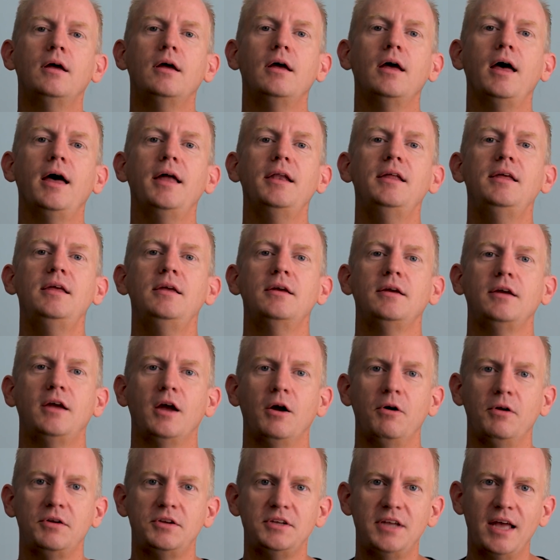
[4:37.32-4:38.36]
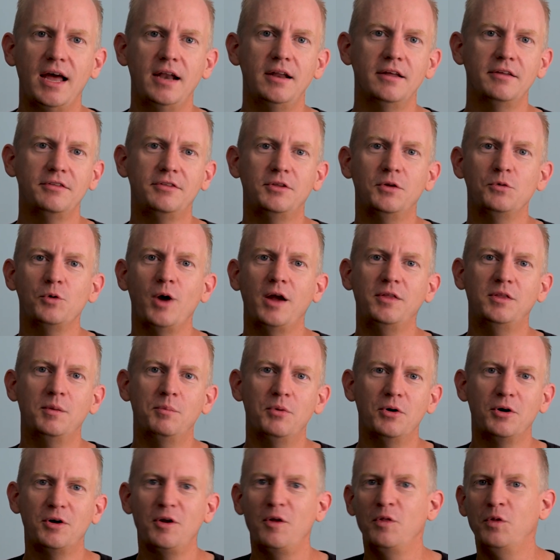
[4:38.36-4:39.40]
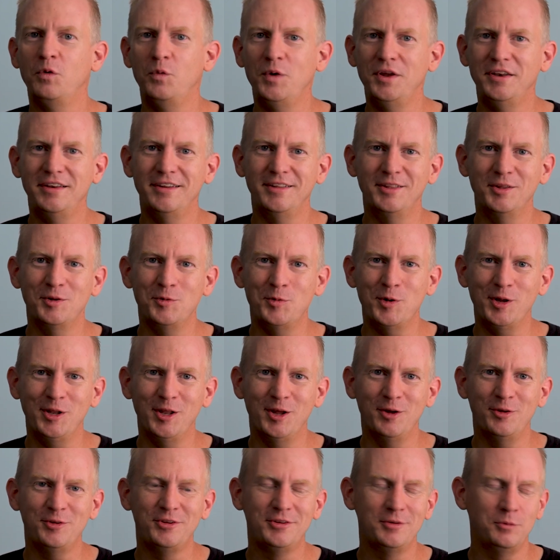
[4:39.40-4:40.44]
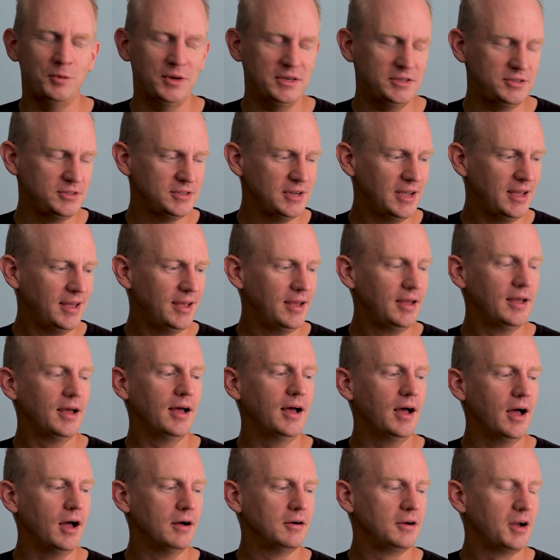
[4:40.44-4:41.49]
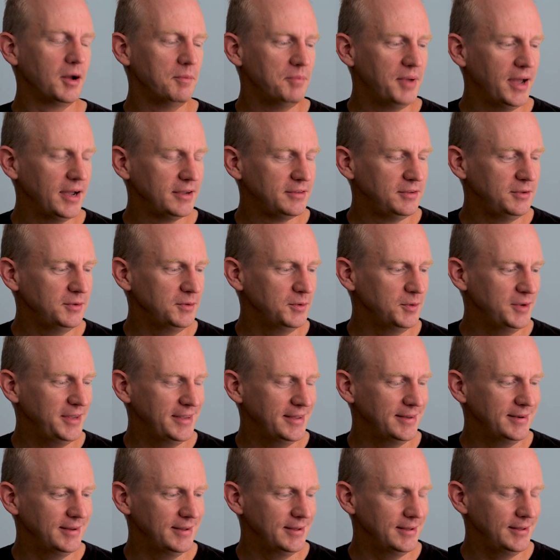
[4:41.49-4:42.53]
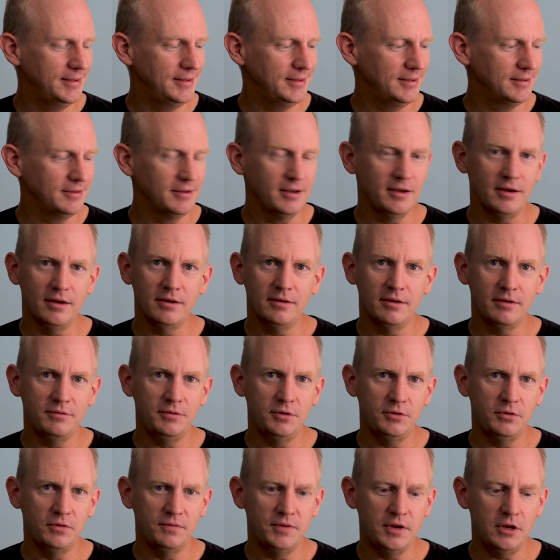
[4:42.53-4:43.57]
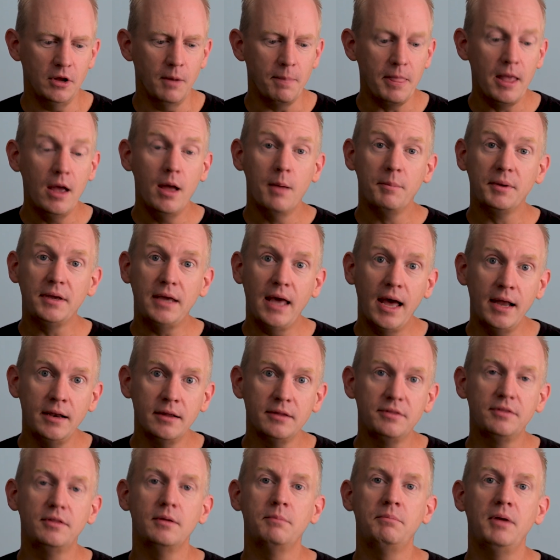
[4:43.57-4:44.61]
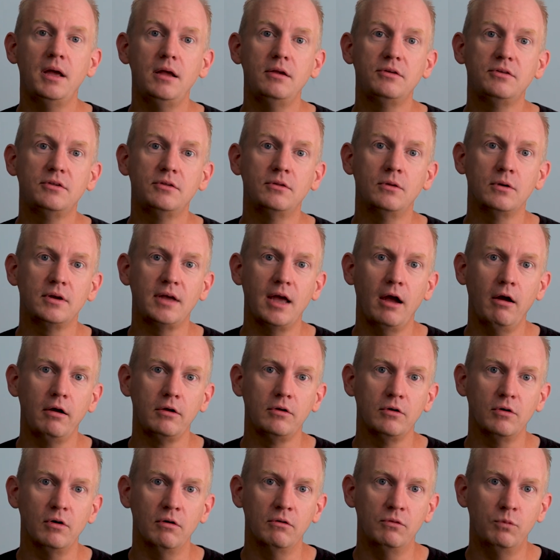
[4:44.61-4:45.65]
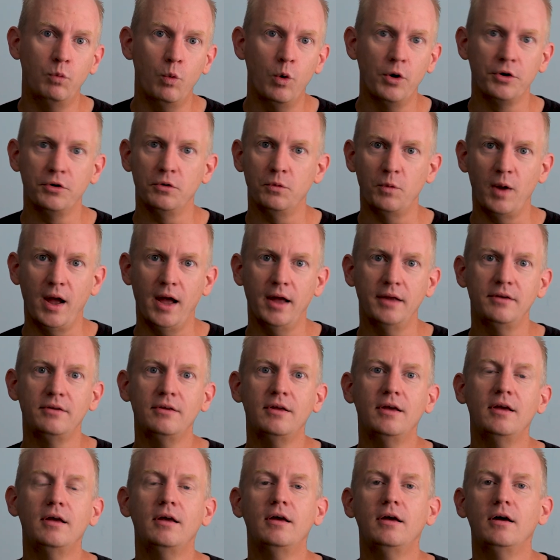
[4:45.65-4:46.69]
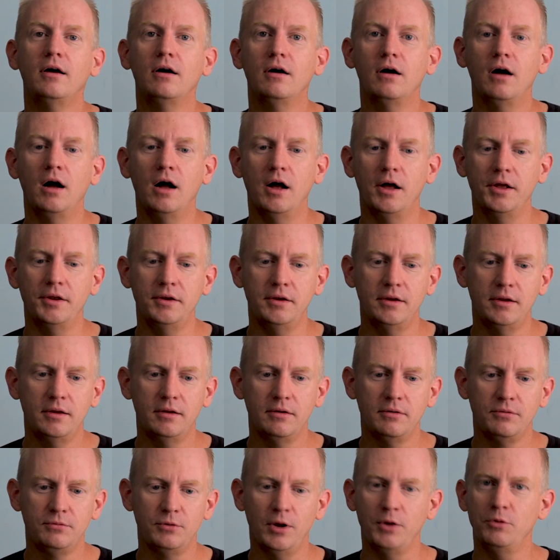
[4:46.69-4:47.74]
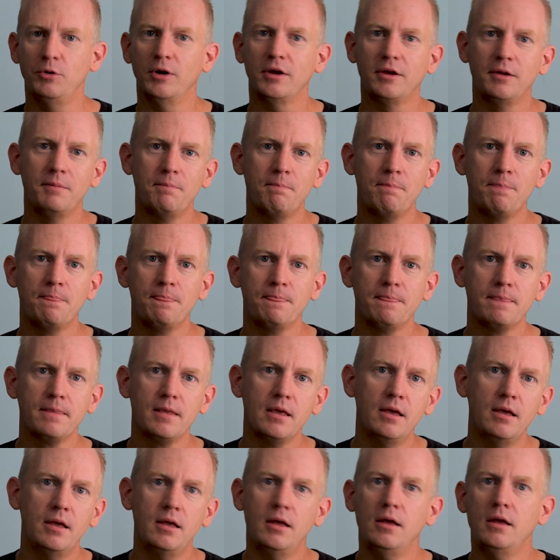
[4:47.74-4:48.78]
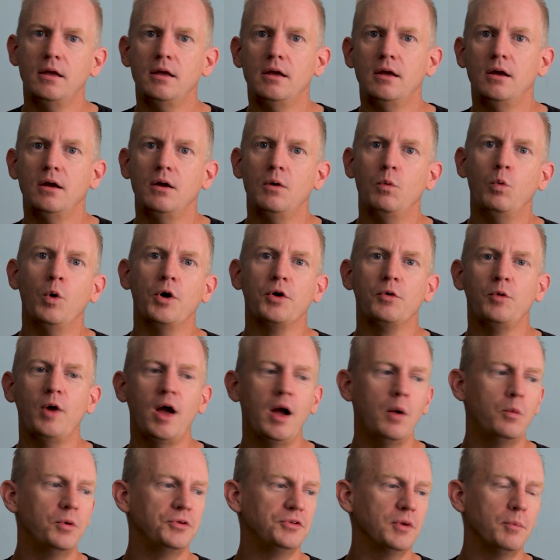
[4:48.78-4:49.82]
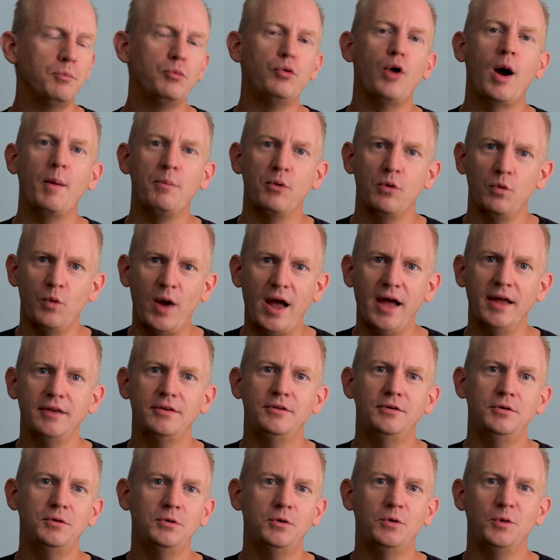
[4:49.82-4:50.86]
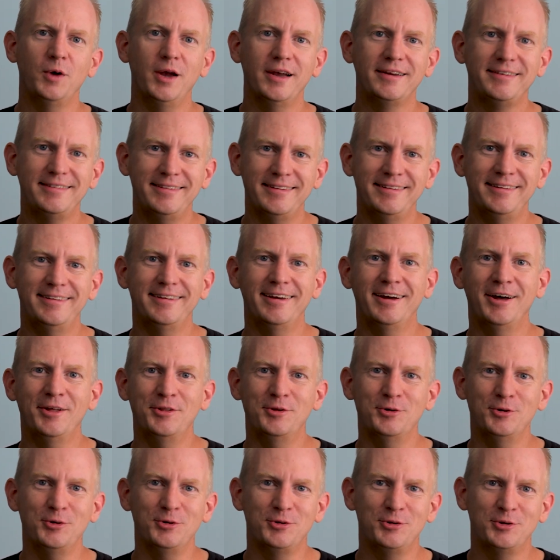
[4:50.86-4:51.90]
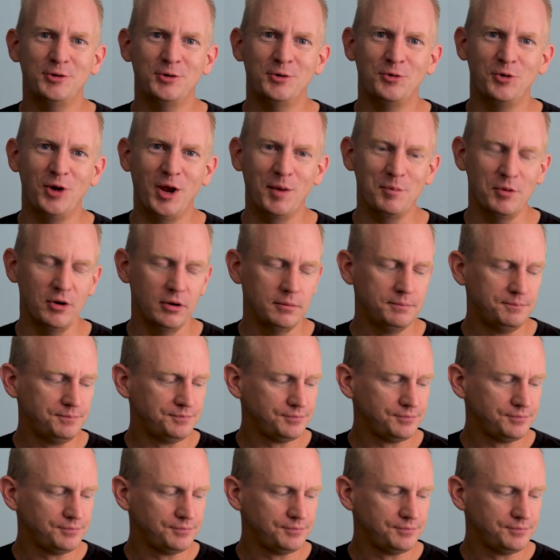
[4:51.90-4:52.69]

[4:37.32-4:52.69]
and he encouraged Kenneth to write the book The Wind in the Willows, which I'll come back to in a future video. But Kenneth based the character of Water Rat on Frederick. Water Rat was a proper rat who corrected others' grammar.